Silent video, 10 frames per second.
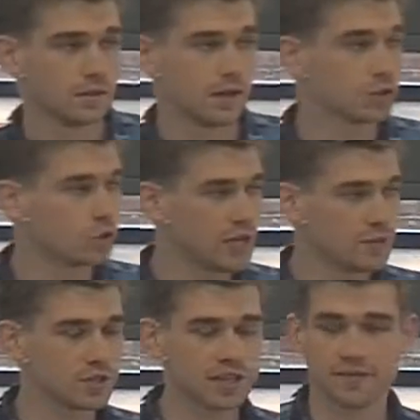And so
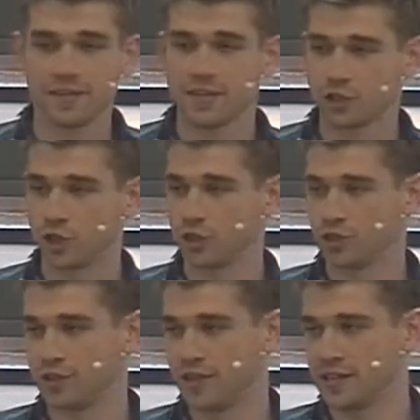James has given this
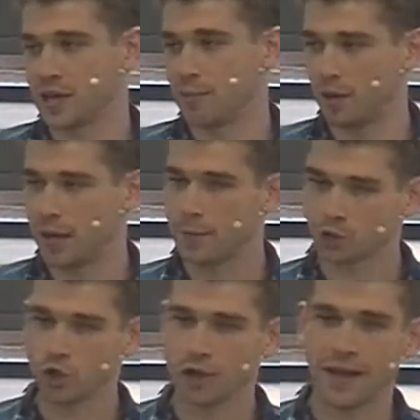church the example, and I'm
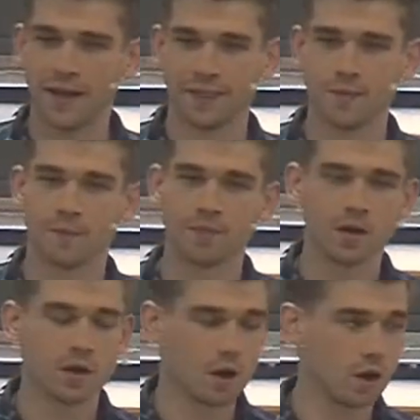sure it hit them
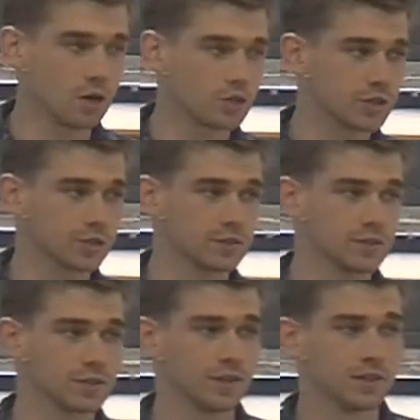hard.
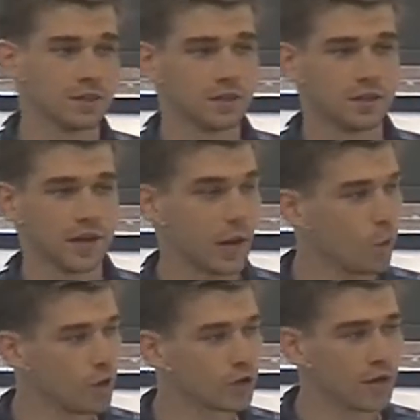And I
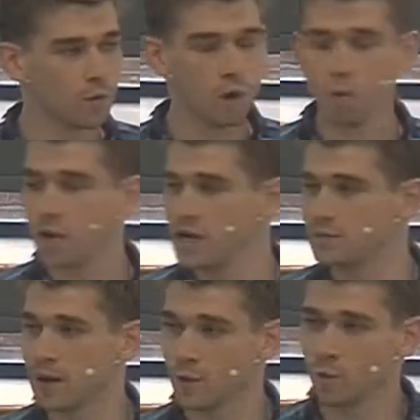wonder in what ways
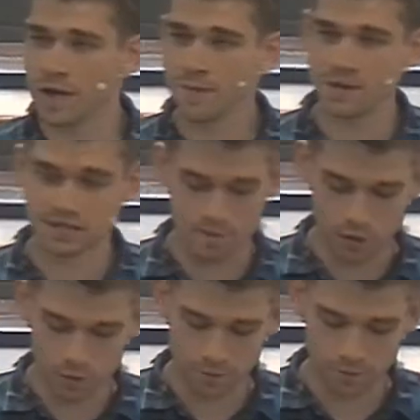might we be
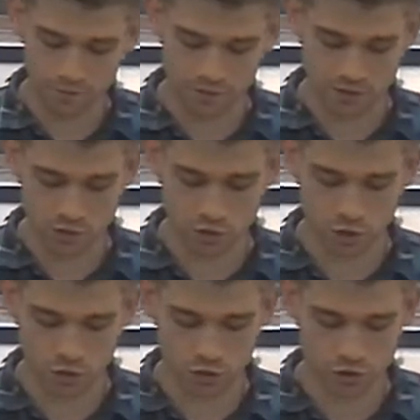similar as a
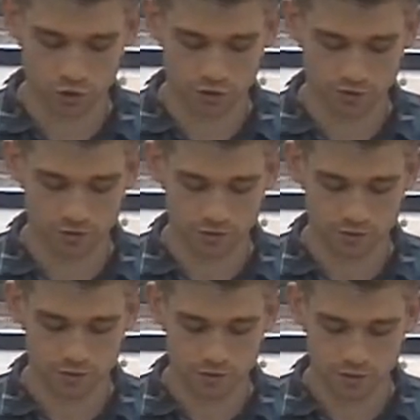church?
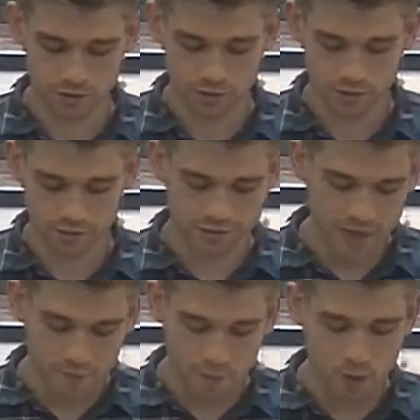For
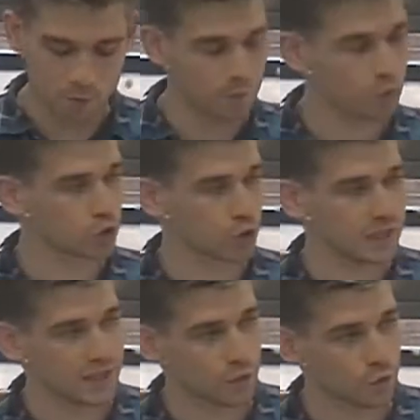them, the problem was
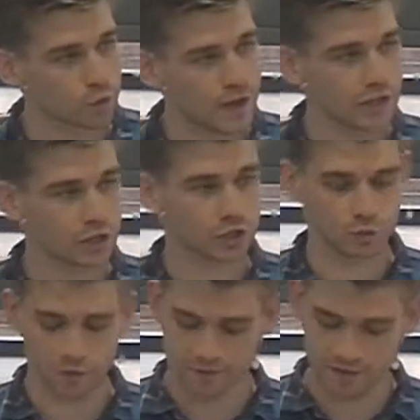treating the rich
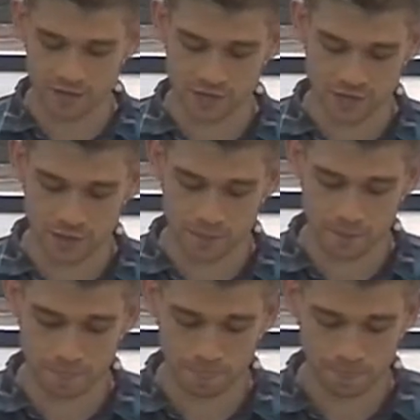with favoritism,
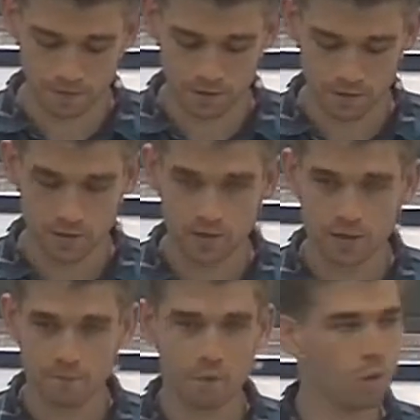
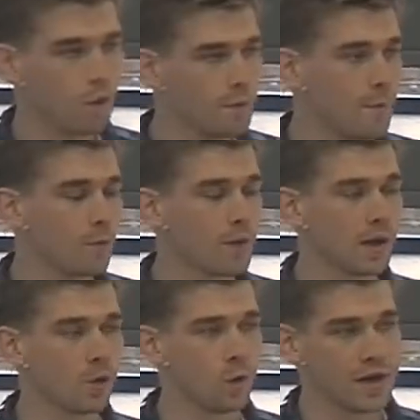but what people
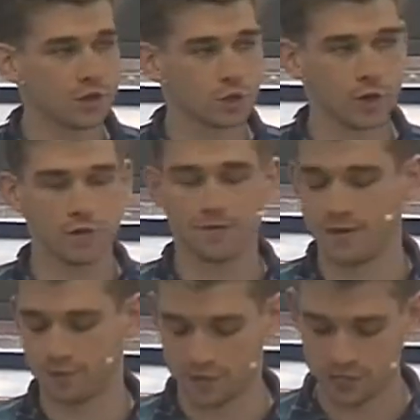might we treat with
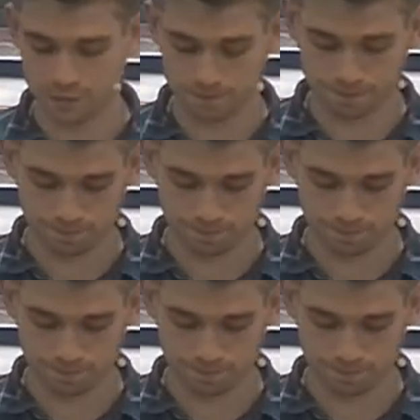favoritism?